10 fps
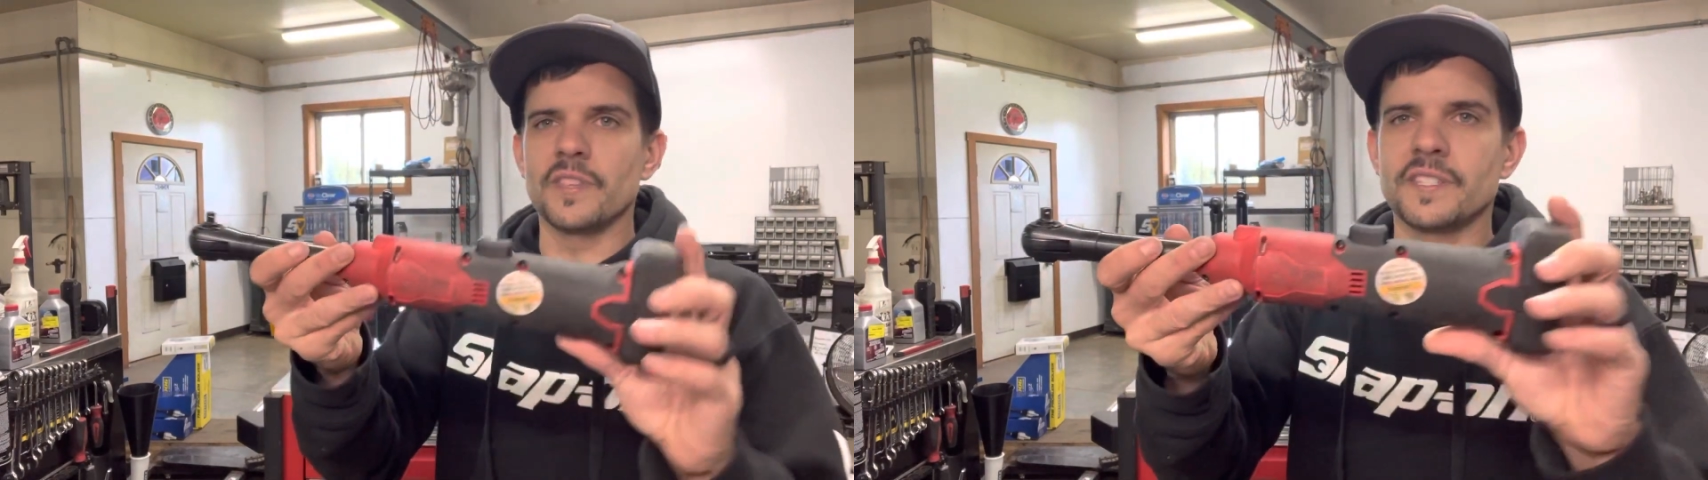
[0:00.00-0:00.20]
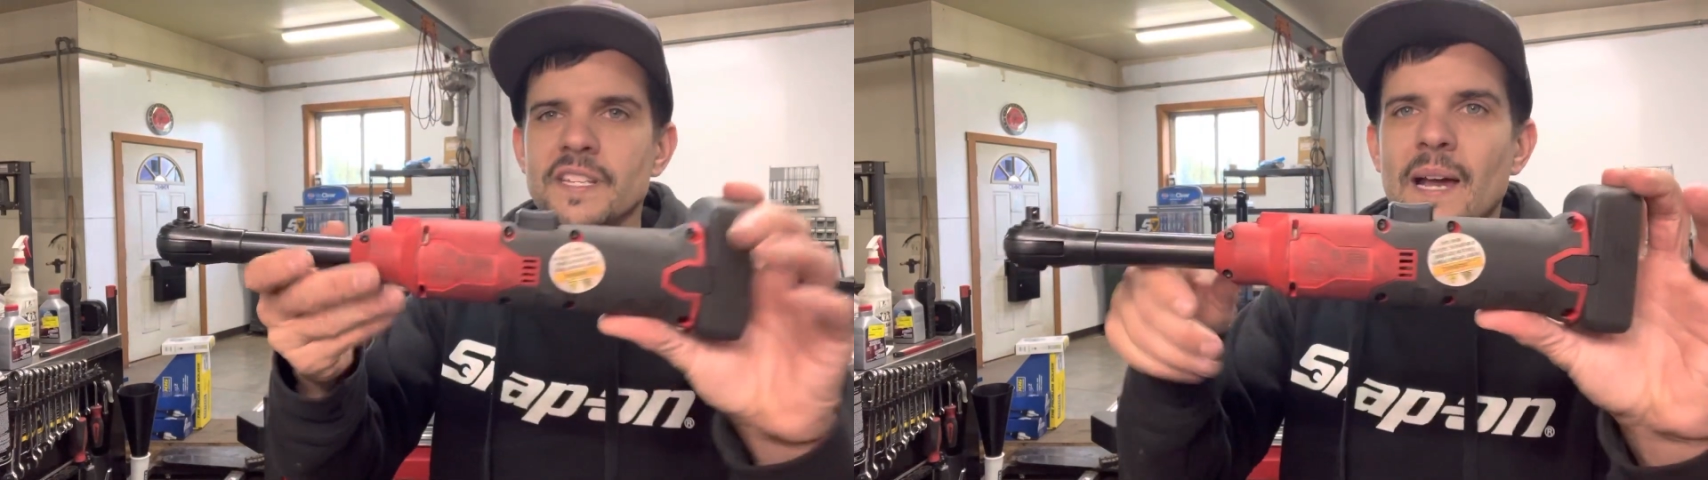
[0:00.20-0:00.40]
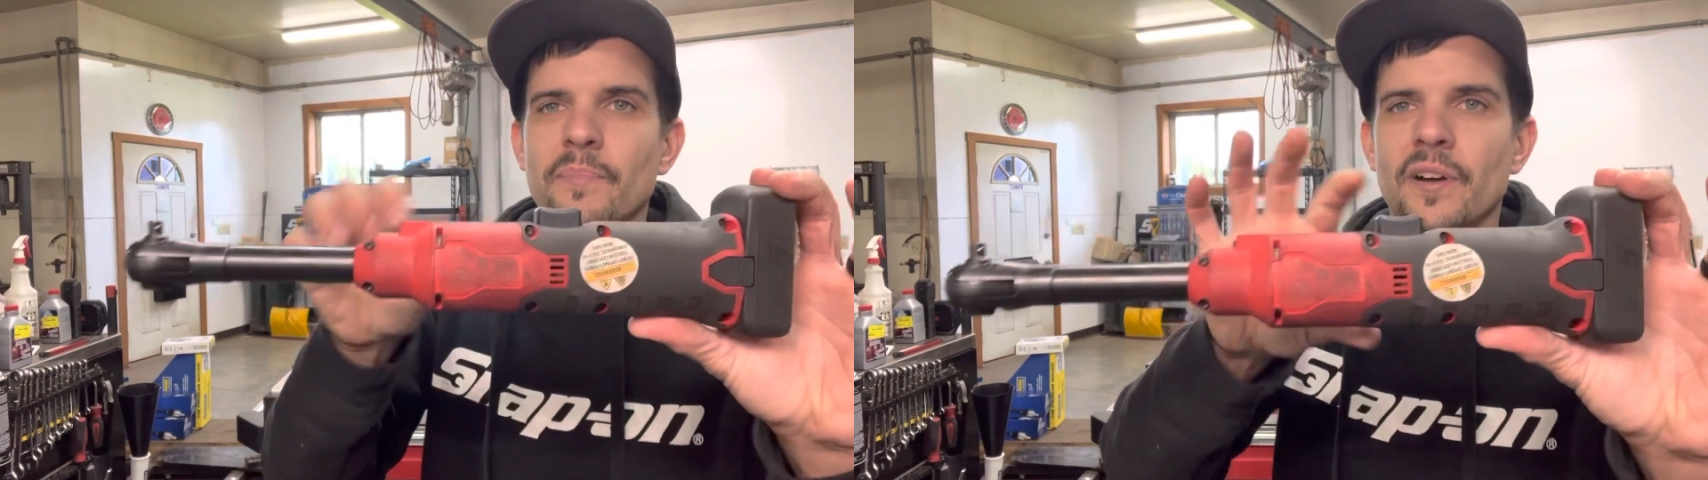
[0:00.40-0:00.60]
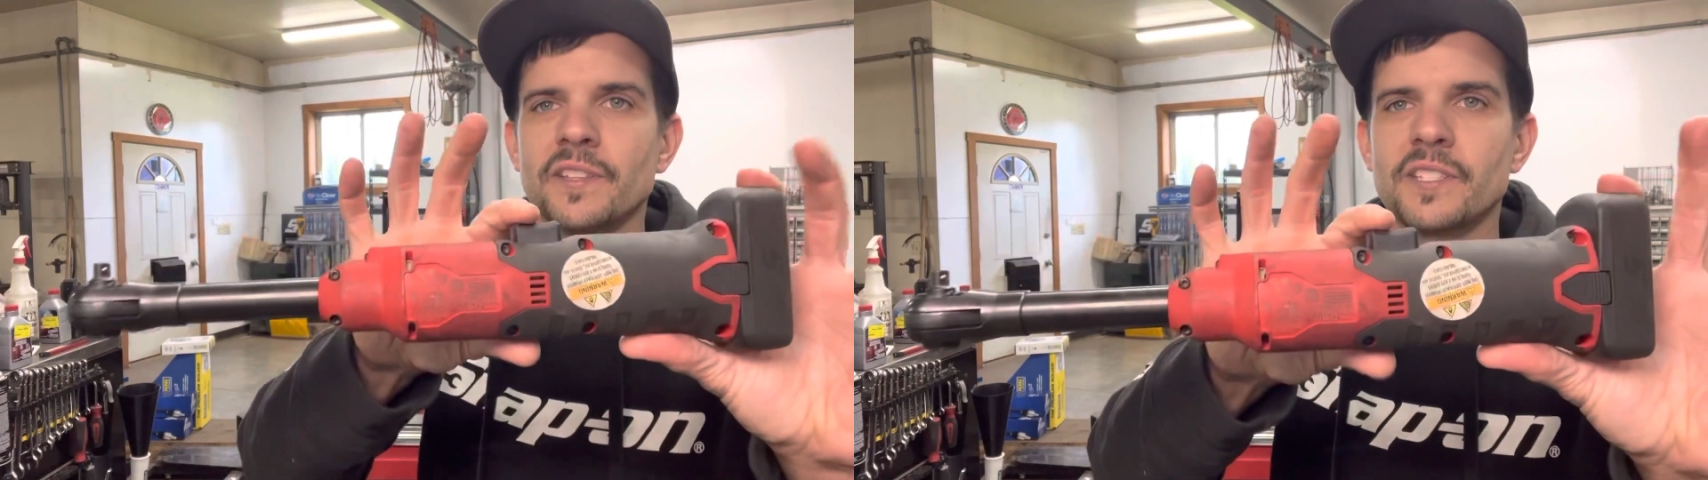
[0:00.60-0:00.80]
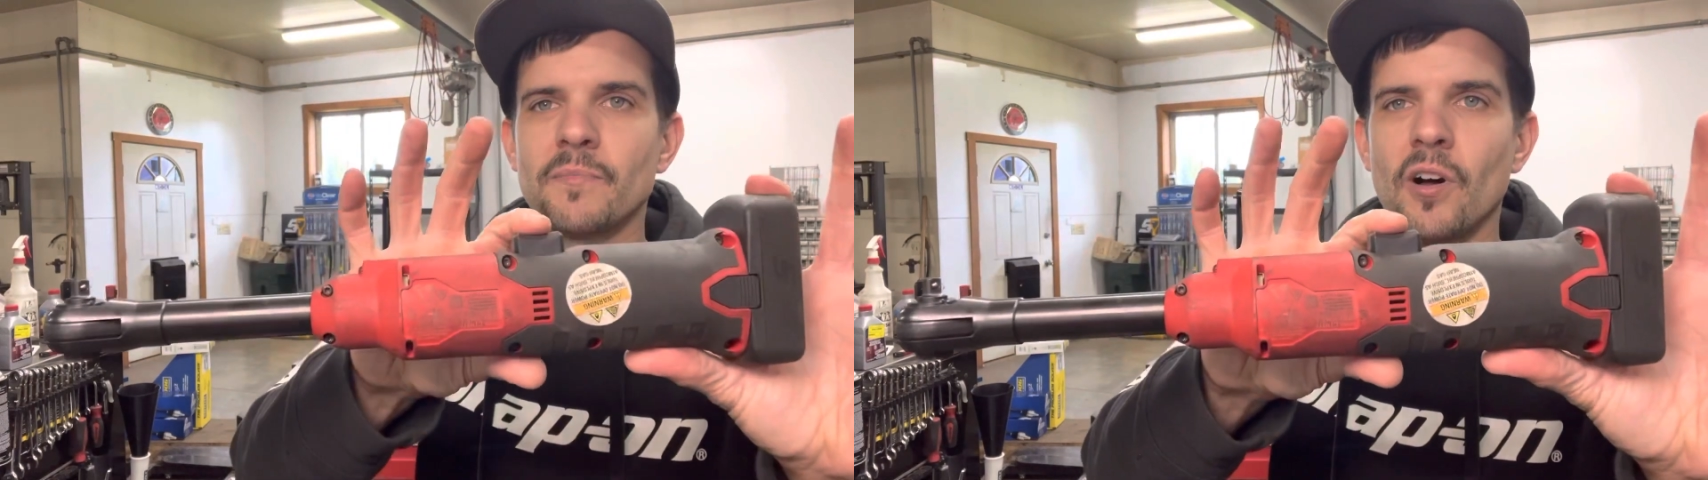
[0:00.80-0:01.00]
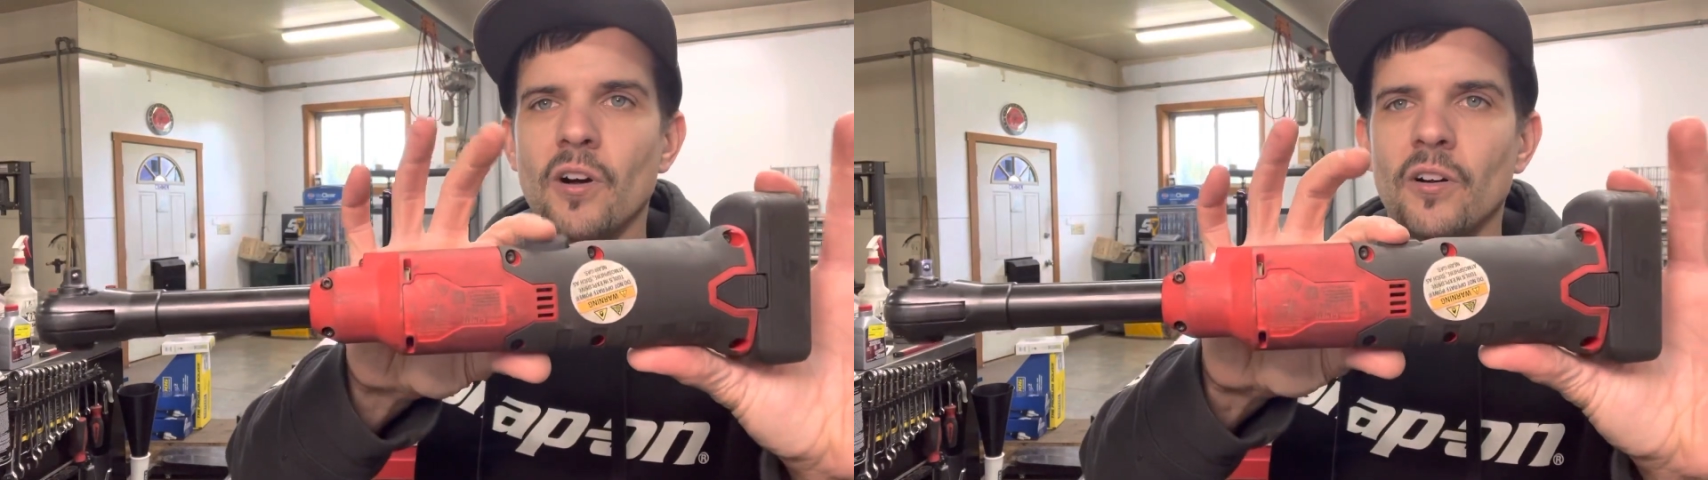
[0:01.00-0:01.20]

the Snap-on small.